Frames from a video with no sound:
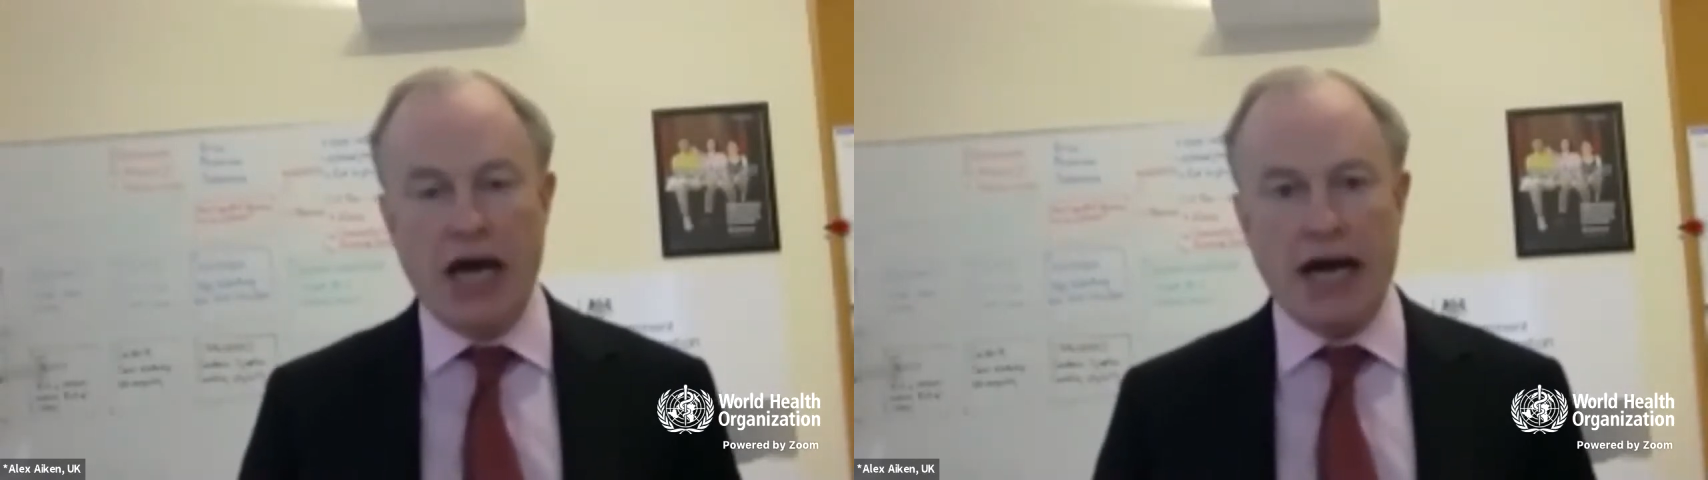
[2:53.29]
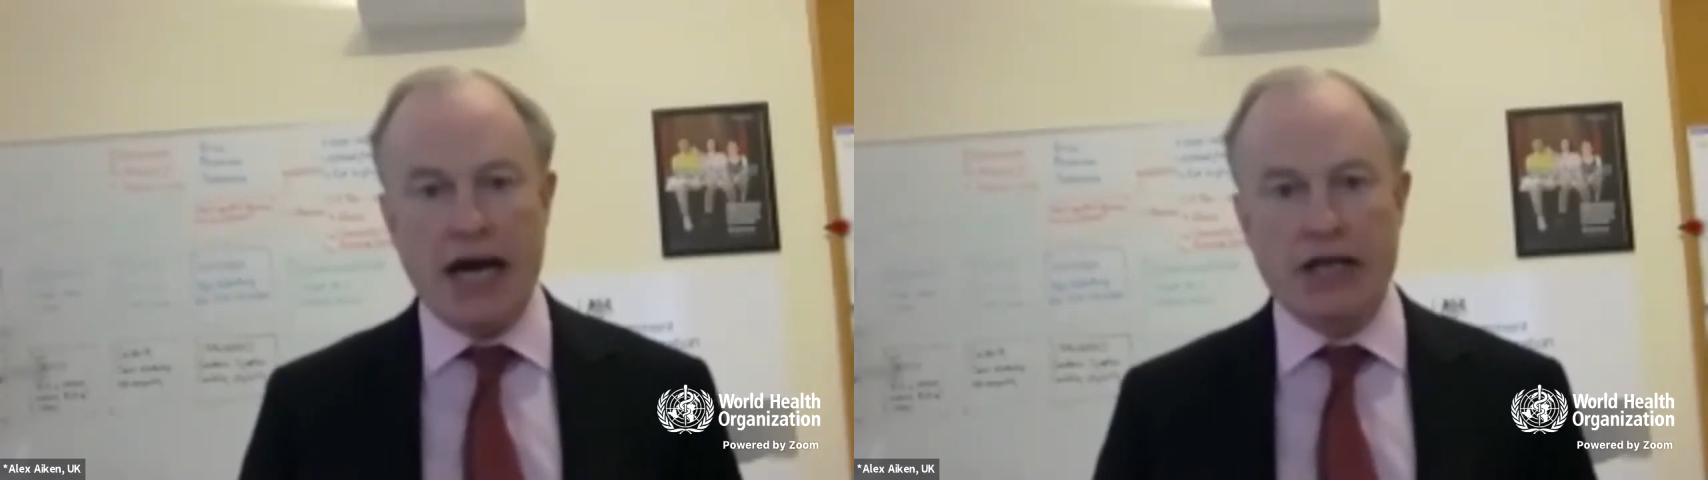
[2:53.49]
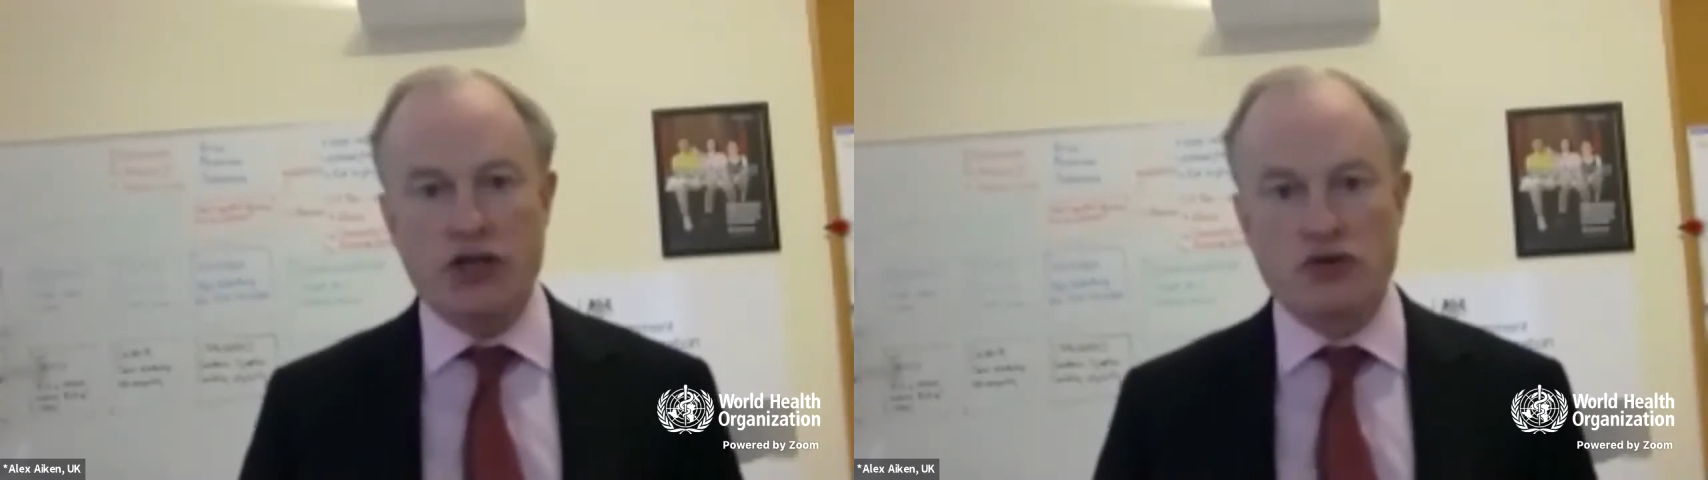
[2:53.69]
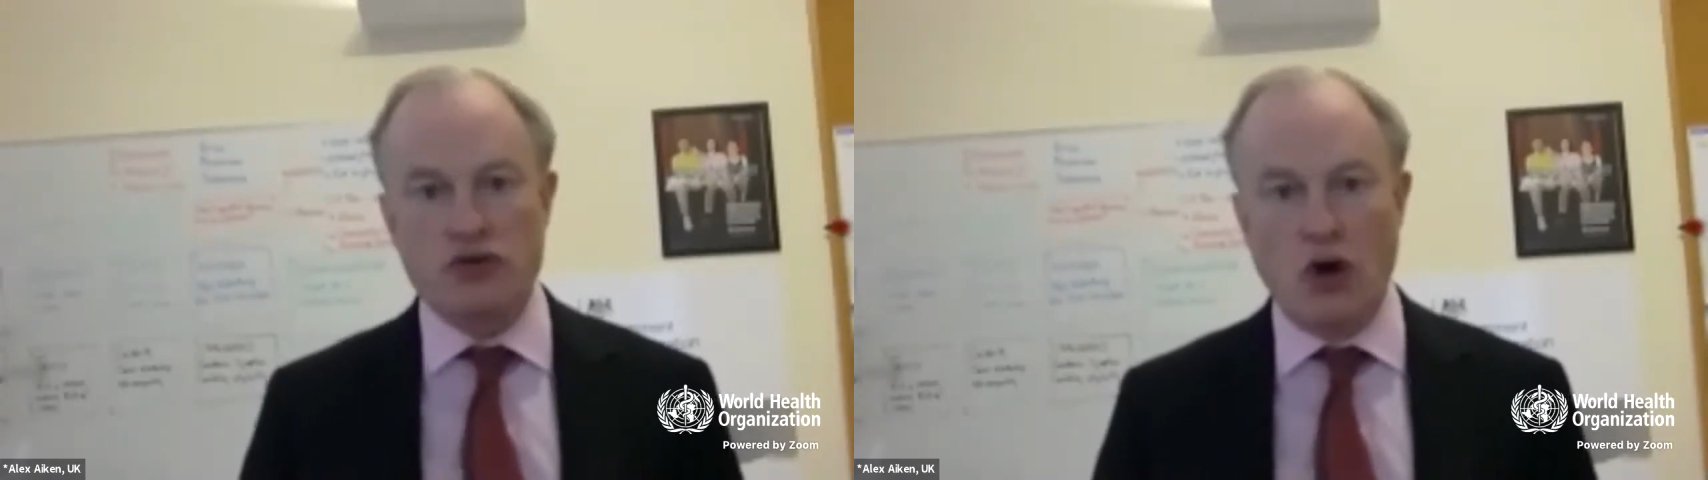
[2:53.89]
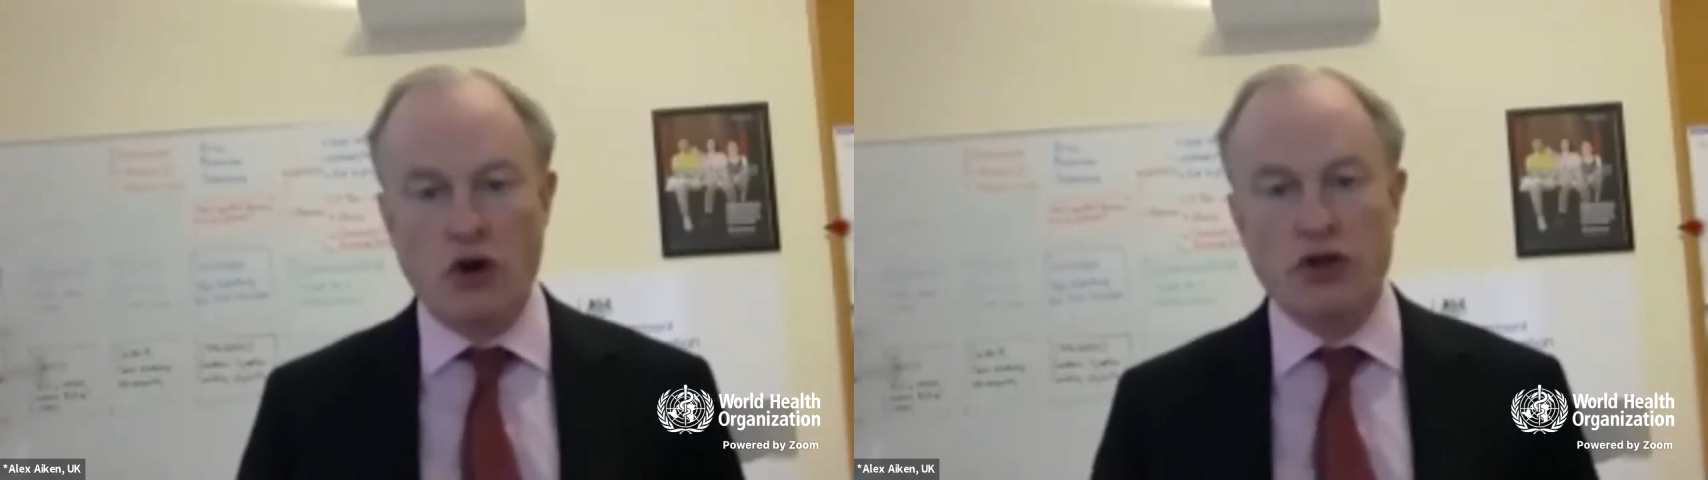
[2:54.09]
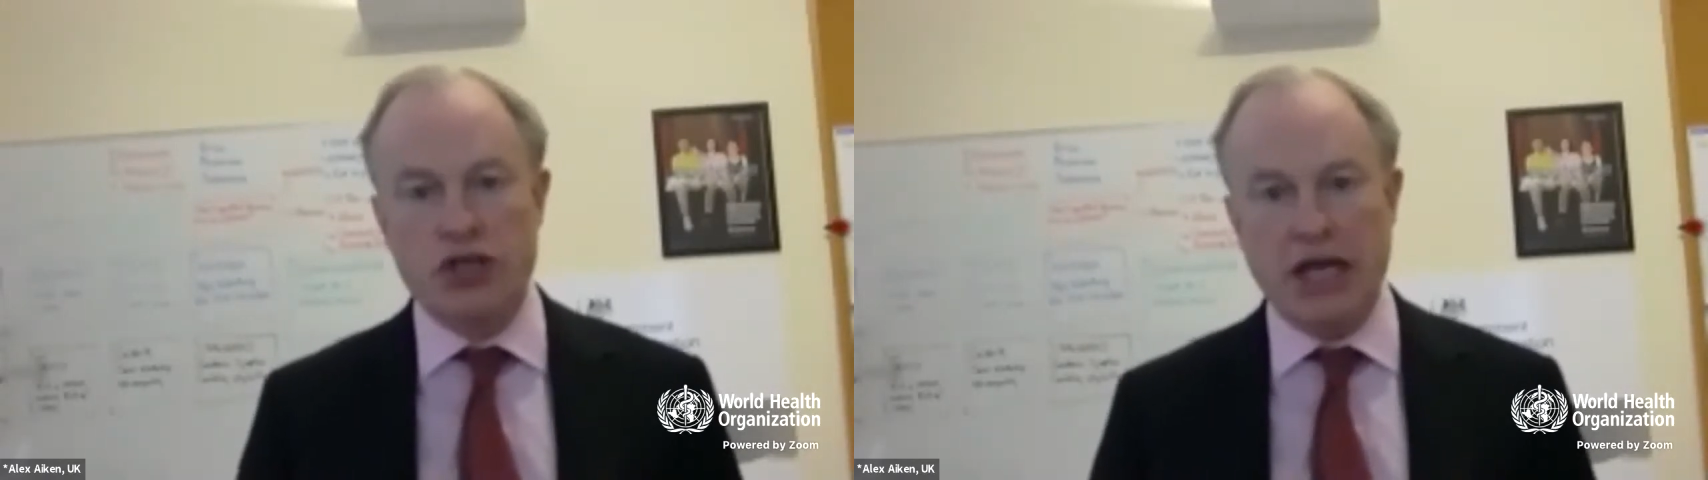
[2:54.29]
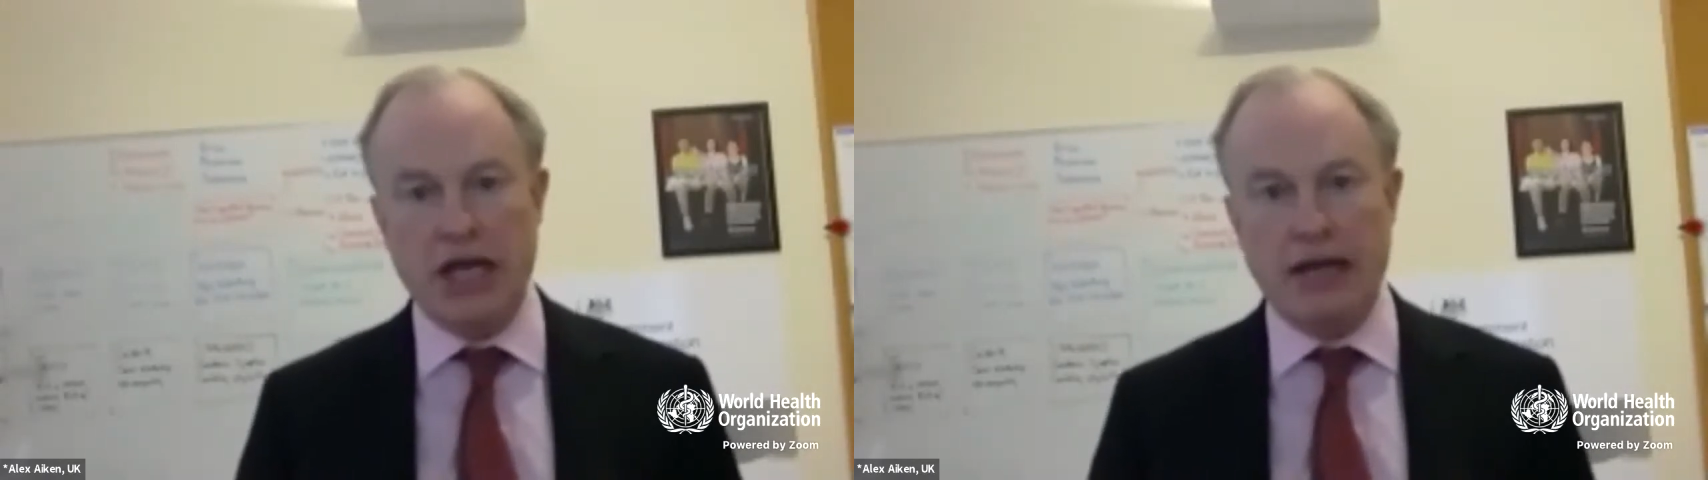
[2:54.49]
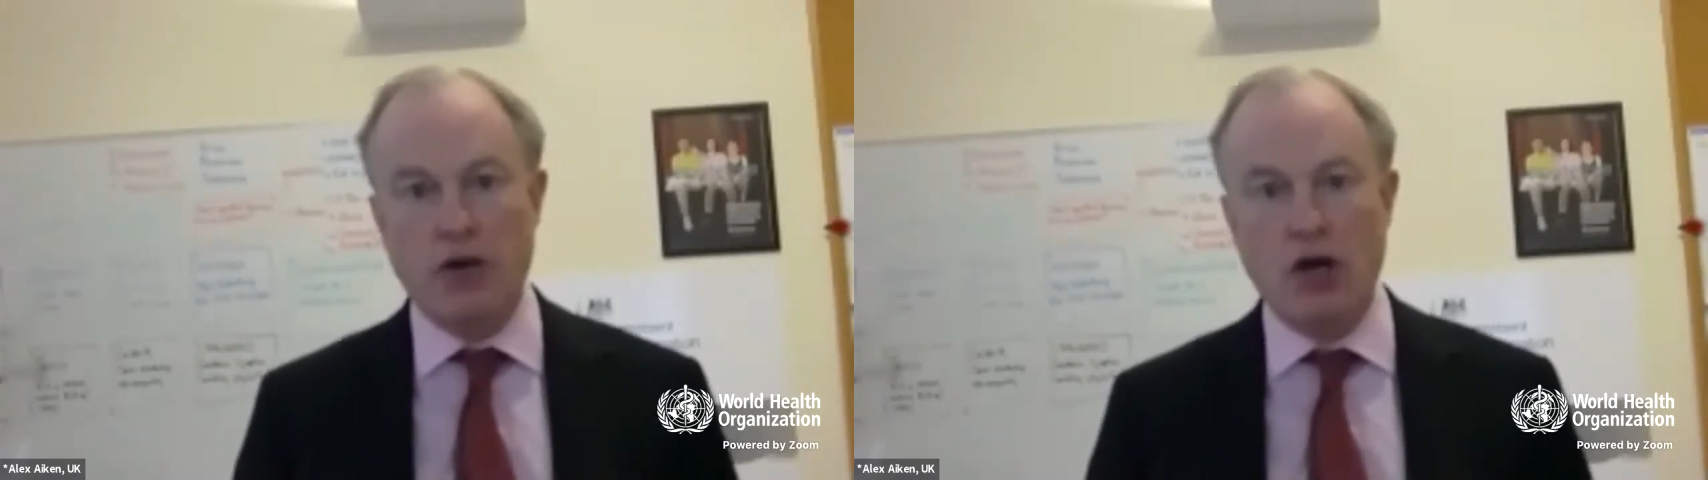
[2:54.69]
had a strong
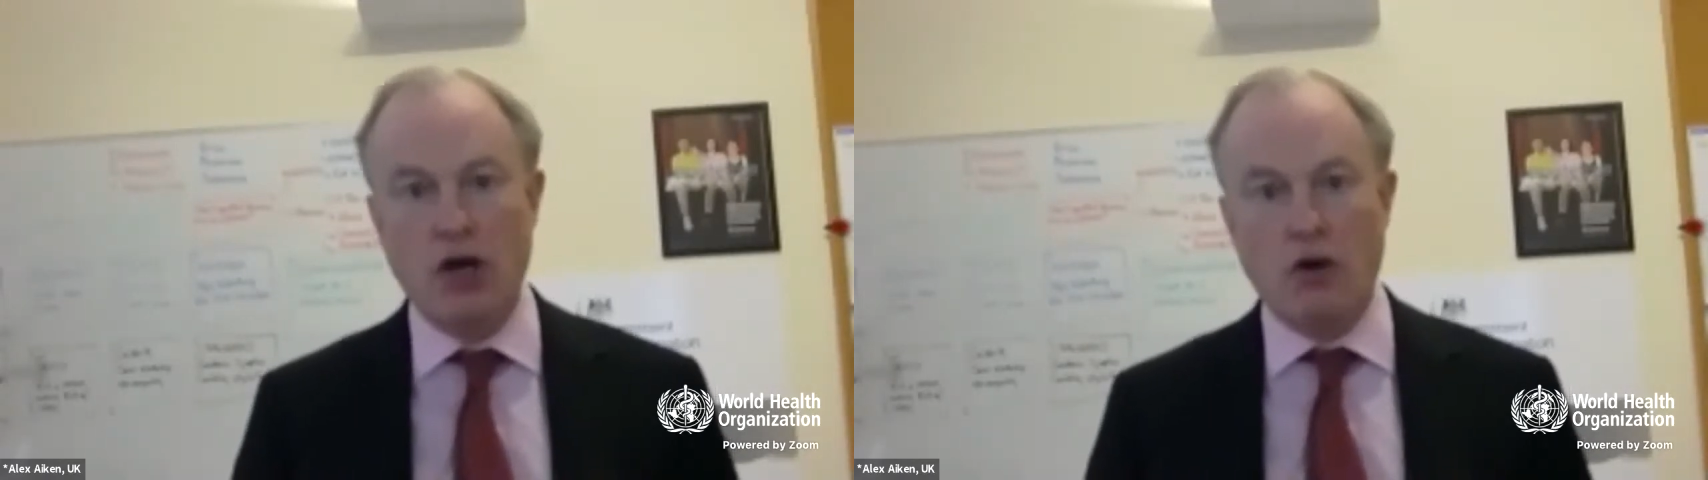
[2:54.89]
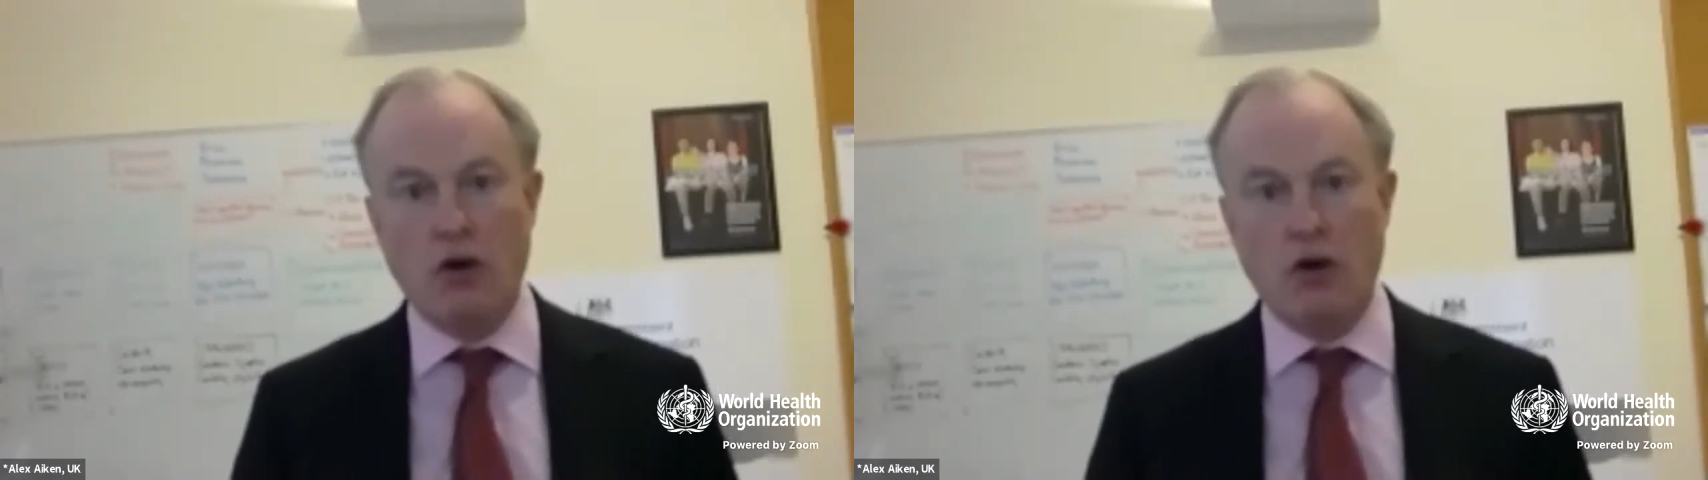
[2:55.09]
team